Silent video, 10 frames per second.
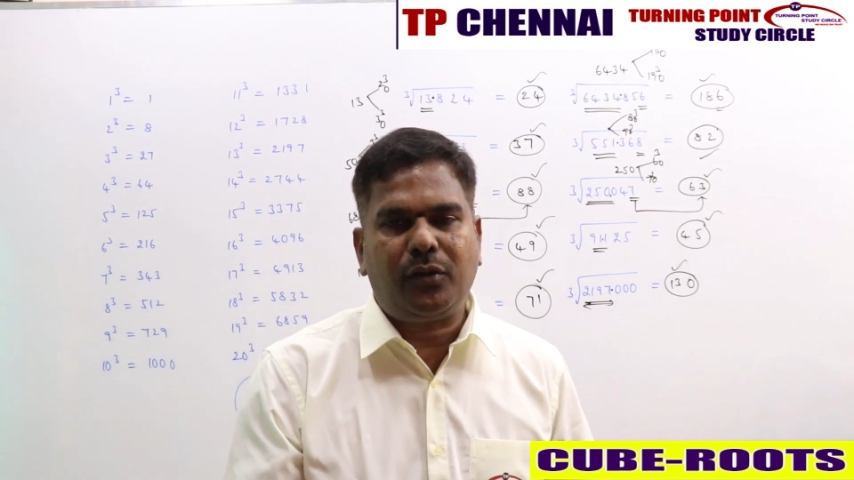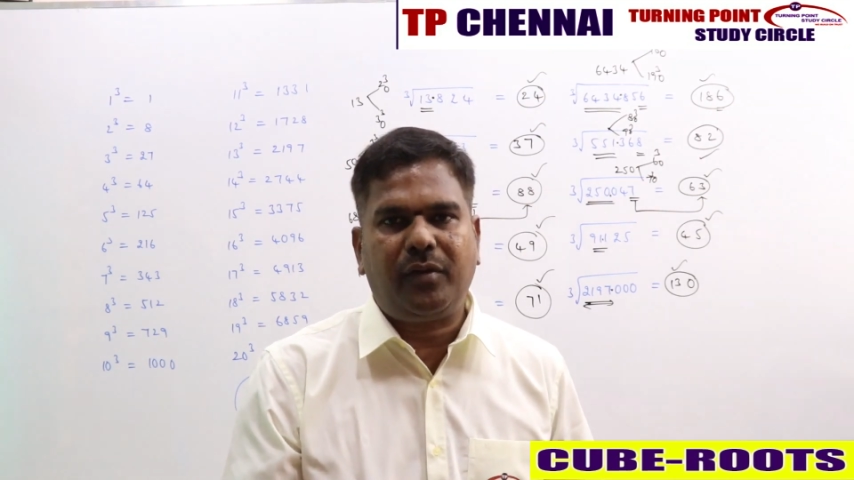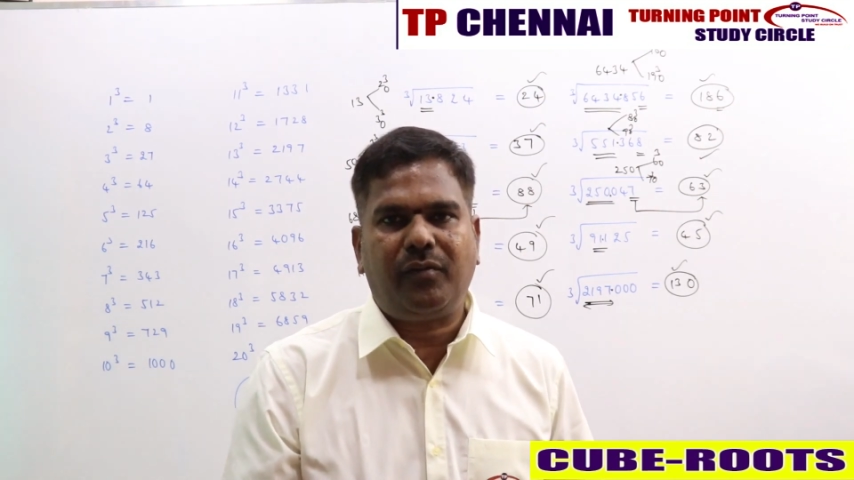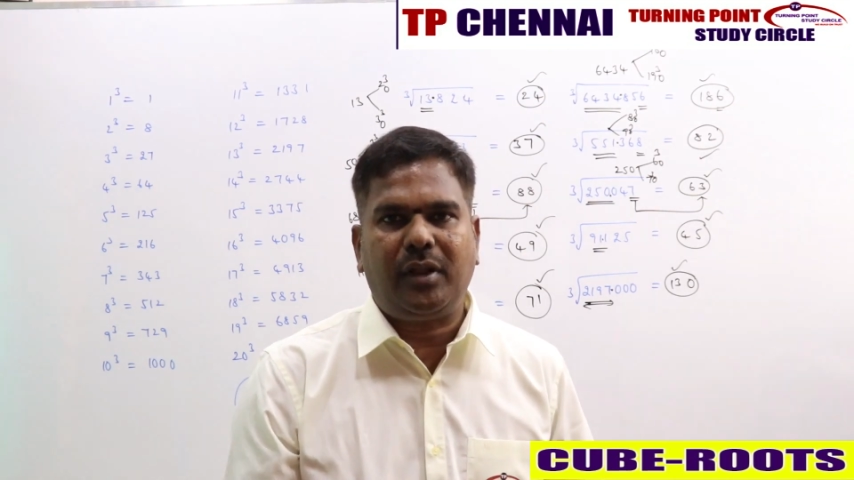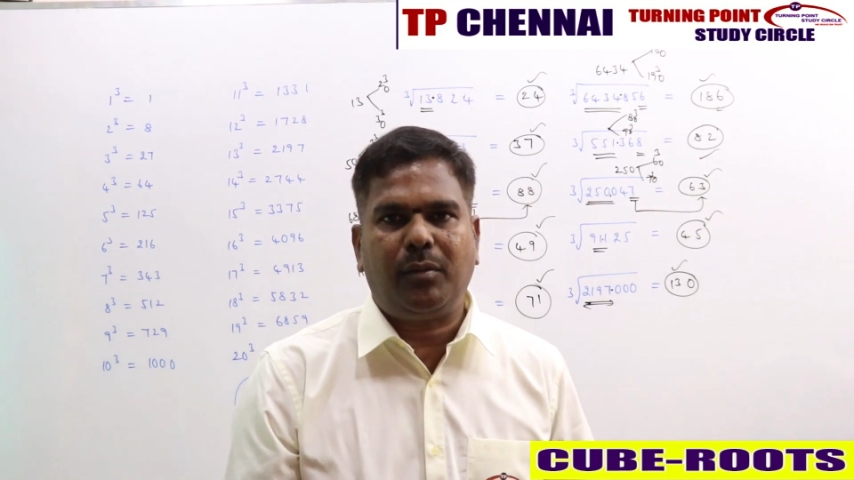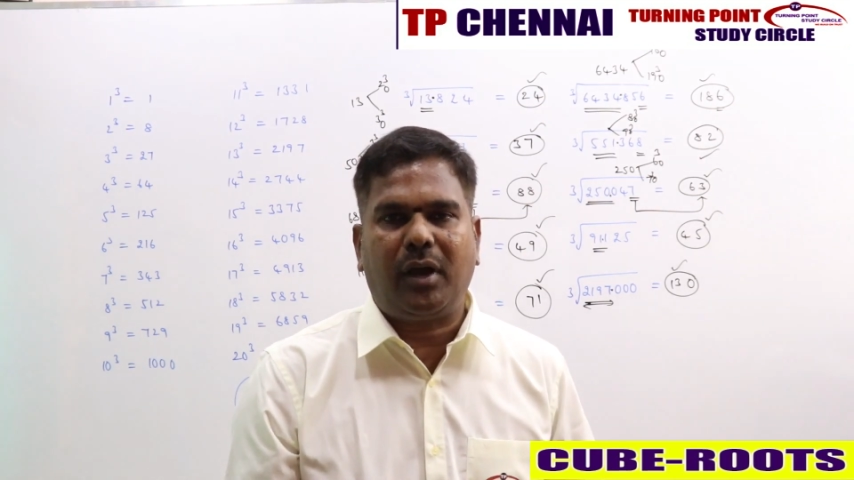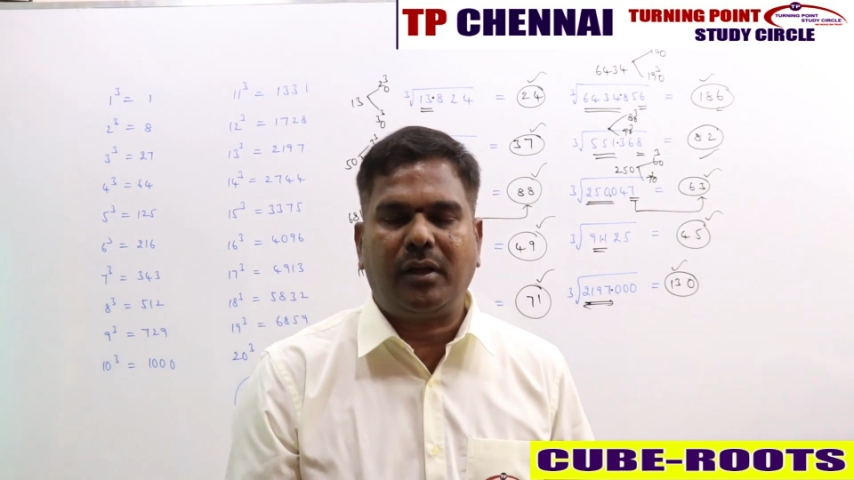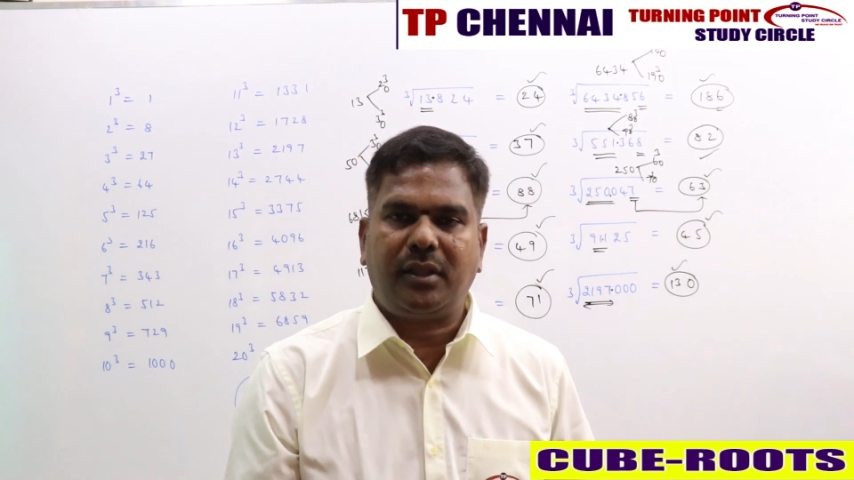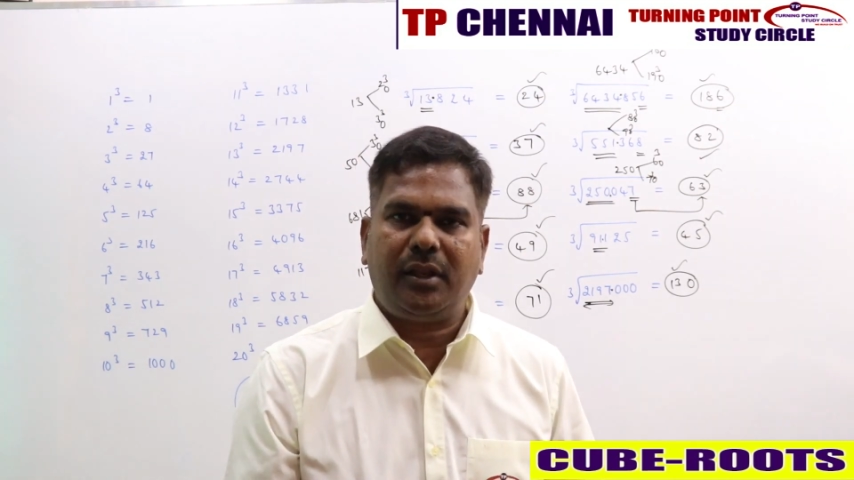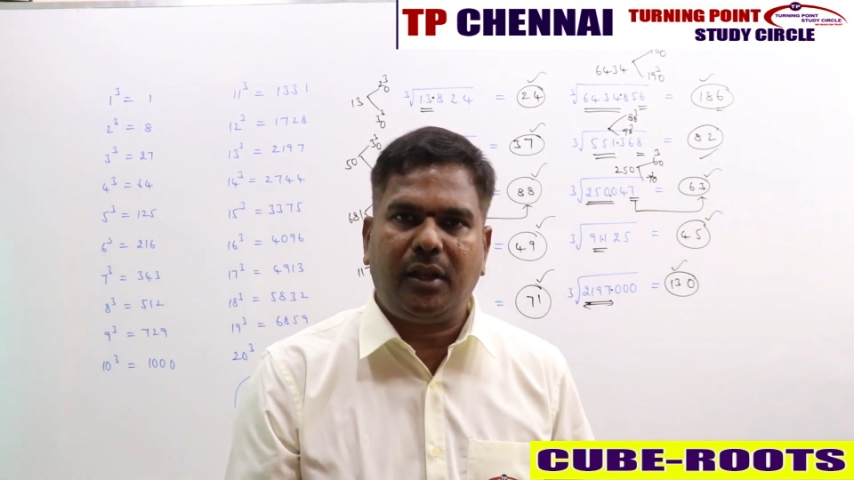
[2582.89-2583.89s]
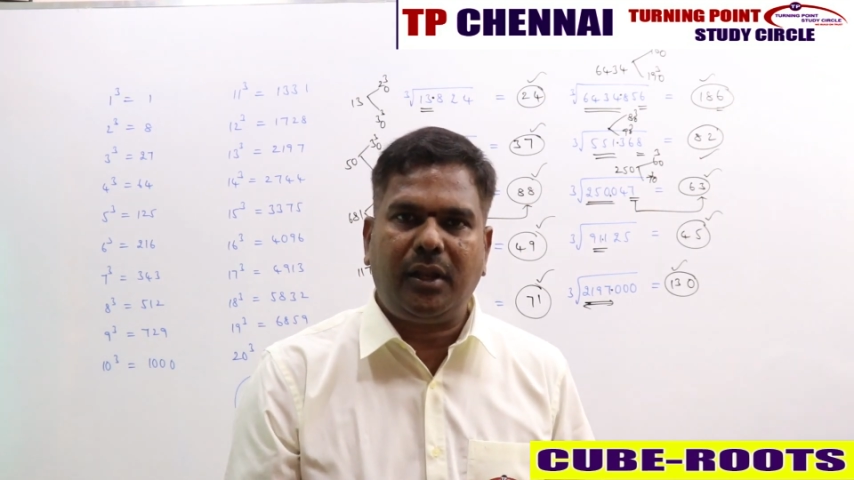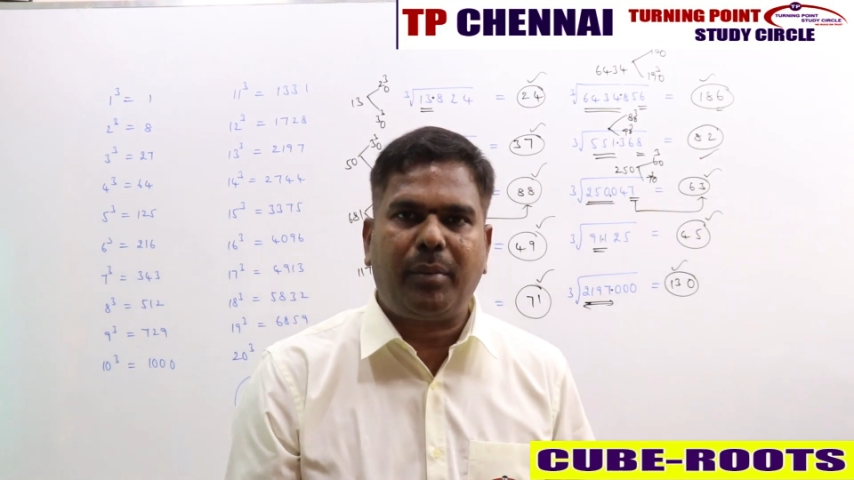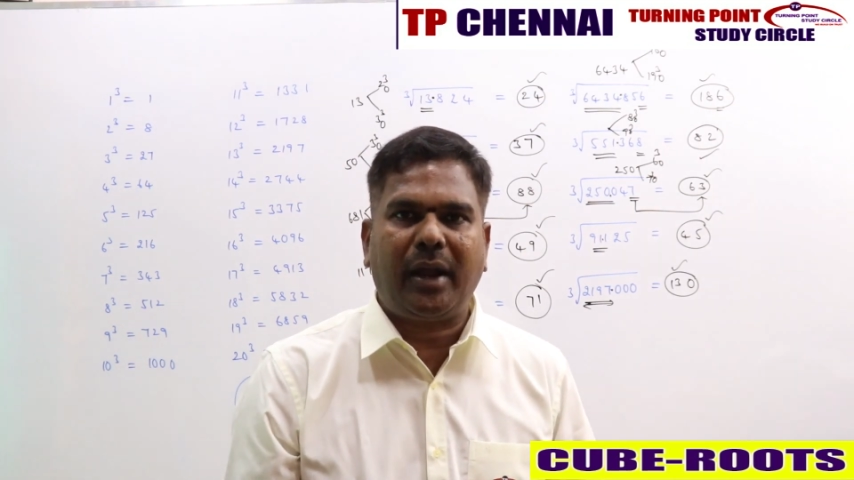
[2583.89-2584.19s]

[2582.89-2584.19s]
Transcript: to 15 marks in any